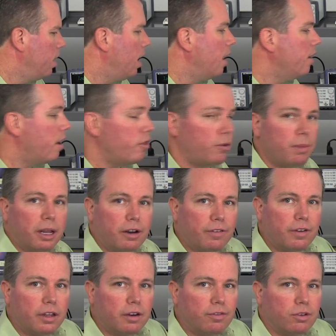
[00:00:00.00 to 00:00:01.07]
Another
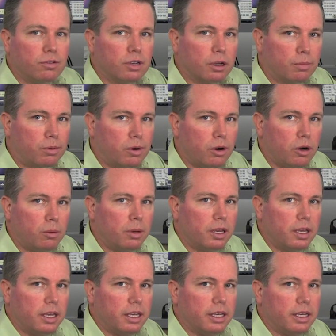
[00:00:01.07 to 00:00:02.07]
benefit of using a probe